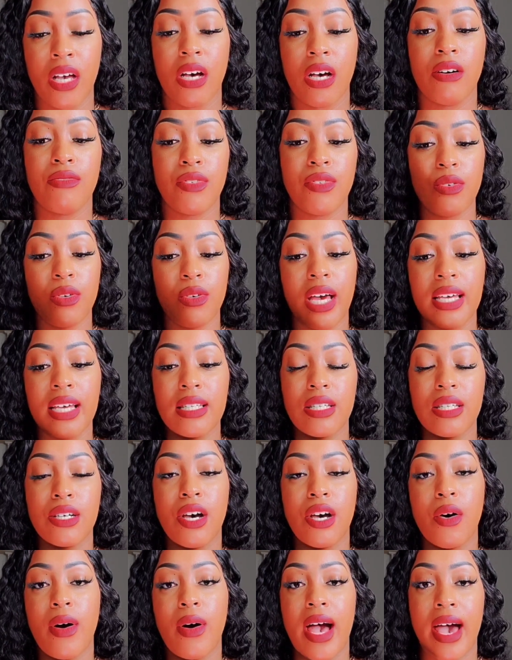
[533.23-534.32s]
A few nights
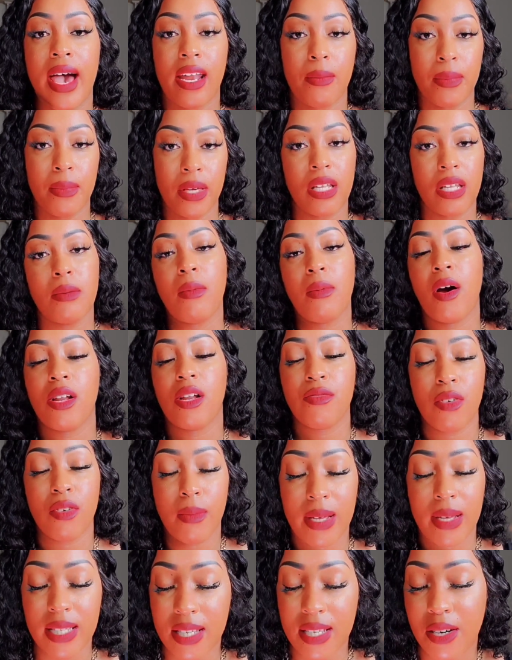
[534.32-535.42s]
ago, I had a pity party for
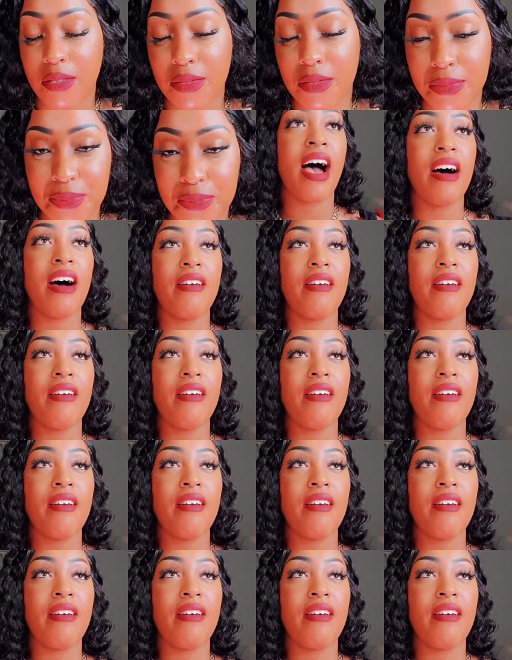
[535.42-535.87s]
myself.